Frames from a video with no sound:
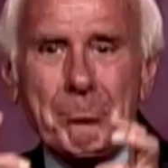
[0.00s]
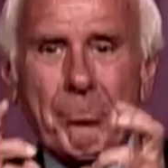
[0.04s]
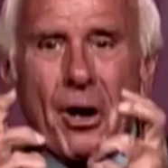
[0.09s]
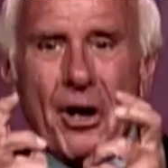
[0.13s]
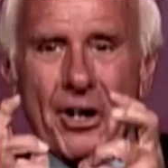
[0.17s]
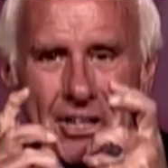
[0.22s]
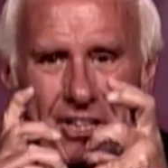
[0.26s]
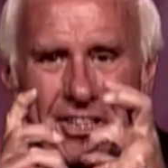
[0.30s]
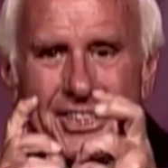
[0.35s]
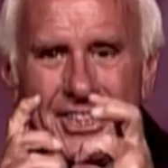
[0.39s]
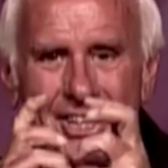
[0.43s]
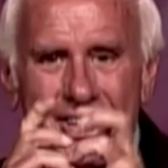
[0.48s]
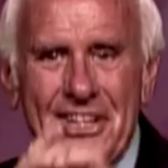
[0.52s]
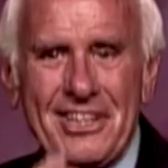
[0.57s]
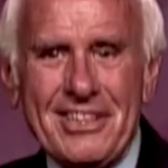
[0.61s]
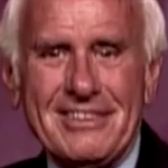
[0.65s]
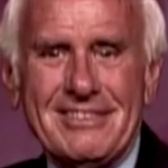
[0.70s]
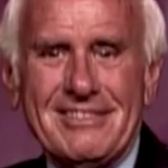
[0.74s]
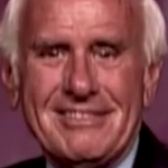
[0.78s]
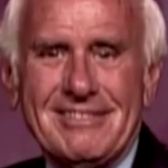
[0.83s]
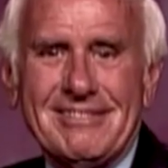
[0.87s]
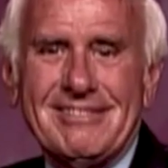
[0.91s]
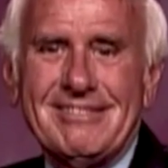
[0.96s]
partner,
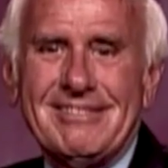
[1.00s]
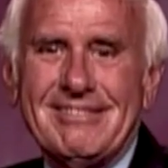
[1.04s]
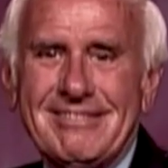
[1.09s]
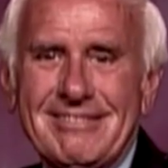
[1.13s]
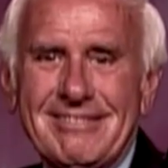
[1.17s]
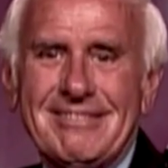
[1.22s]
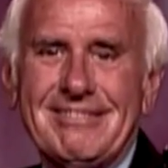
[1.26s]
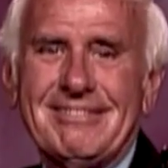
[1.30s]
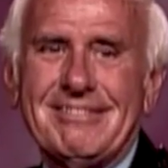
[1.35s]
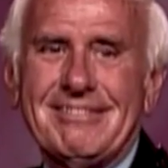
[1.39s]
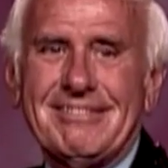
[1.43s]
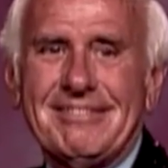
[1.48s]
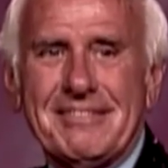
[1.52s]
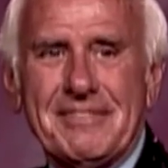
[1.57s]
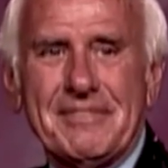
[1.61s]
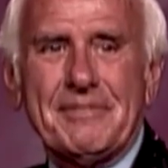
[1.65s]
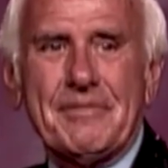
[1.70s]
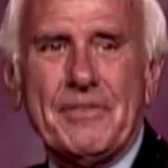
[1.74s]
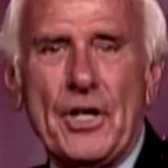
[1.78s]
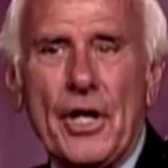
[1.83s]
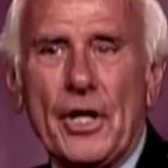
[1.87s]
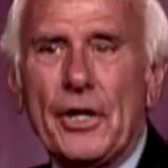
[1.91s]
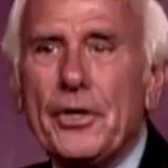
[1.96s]

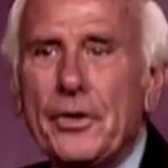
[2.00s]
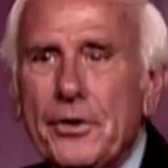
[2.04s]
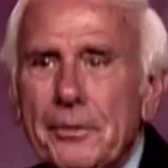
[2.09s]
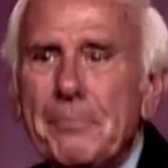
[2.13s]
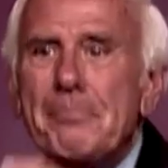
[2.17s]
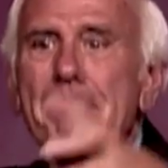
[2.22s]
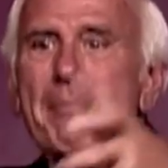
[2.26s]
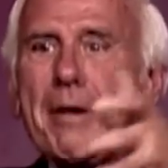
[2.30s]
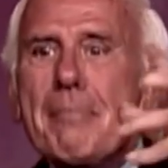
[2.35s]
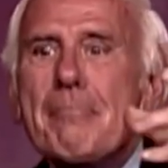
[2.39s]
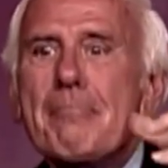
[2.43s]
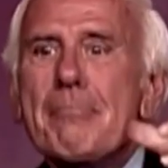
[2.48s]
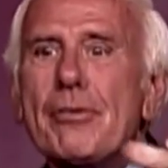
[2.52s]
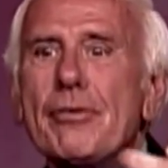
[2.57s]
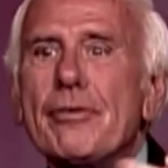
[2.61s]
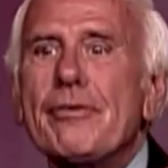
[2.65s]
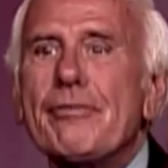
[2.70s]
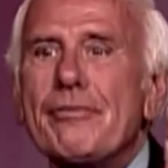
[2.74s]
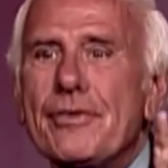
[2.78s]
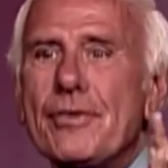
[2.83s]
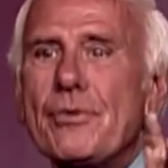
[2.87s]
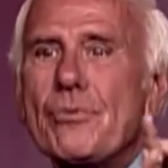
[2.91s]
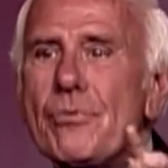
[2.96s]
a good member
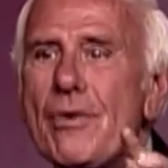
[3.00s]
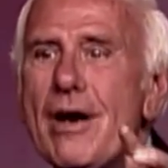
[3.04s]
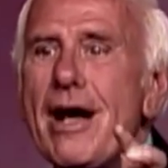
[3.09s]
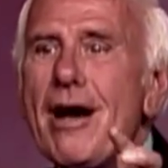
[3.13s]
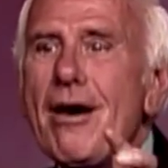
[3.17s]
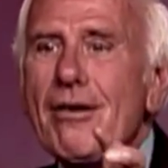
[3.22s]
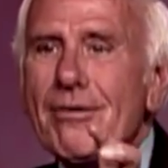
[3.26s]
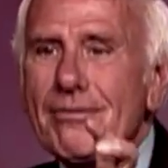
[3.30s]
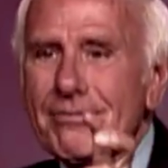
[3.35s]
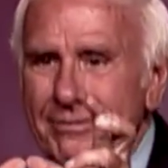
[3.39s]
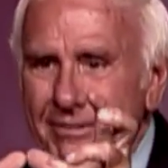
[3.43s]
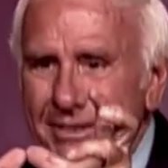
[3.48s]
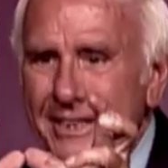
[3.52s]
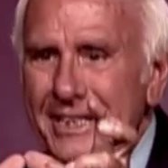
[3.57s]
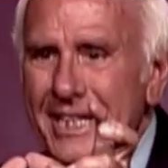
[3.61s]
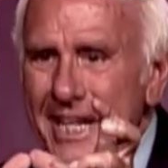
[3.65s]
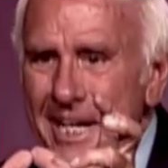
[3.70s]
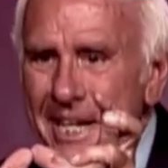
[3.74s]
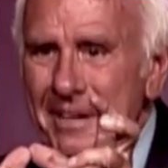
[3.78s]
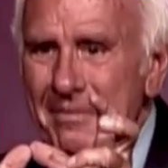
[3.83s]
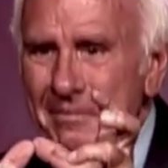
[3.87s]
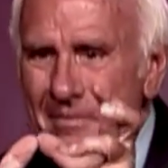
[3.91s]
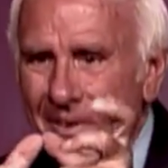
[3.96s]
of the round
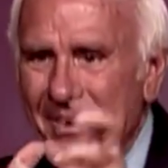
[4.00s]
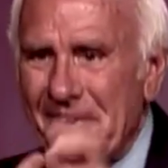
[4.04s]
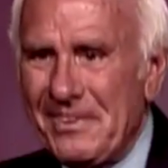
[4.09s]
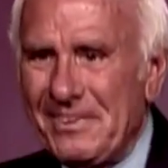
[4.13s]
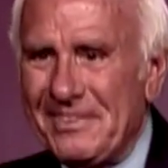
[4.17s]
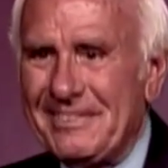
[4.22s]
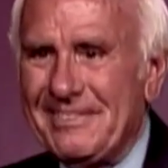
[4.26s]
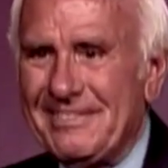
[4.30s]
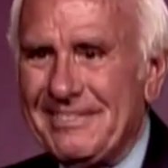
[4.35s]
table,